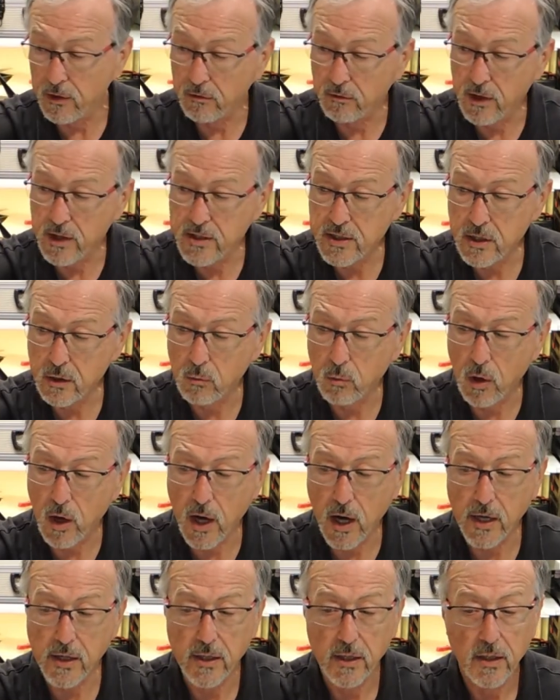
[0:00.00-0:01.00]
for the racing
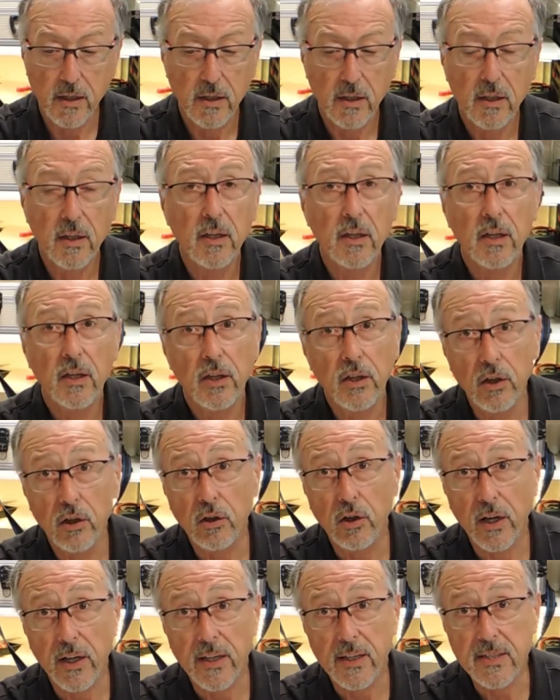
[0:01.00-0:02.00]
quad, you're
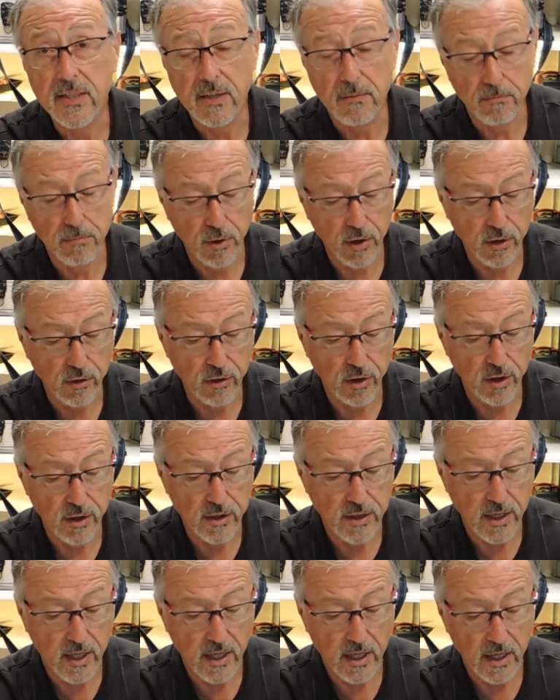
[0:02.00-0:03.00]
going to get some pretty
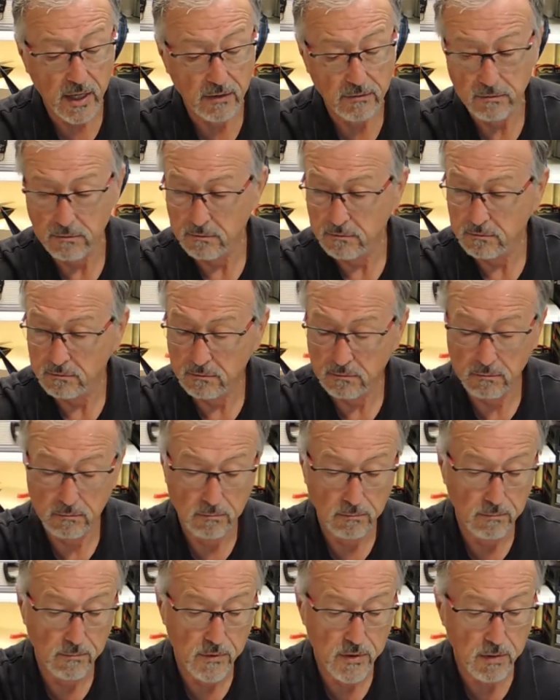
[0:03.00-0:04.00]
good, uh,
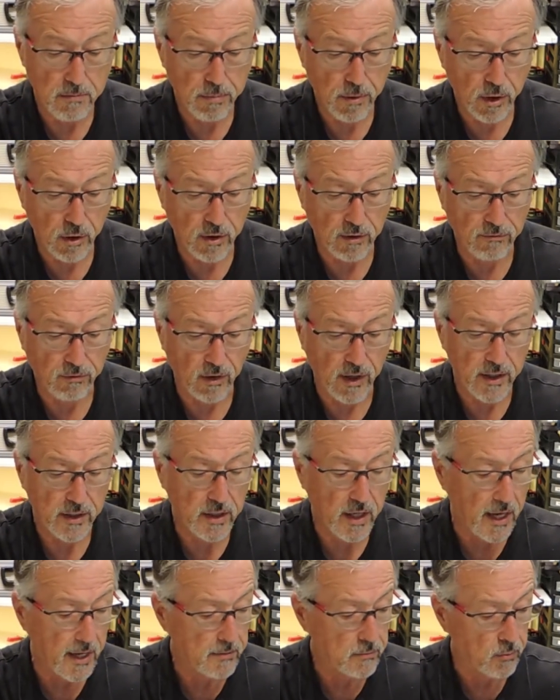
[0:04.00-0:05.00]
pretty good flight
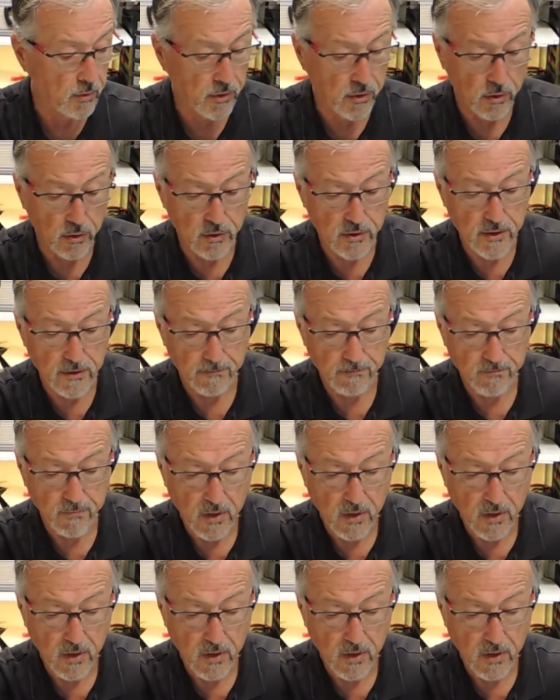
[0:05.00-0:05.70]
times with those.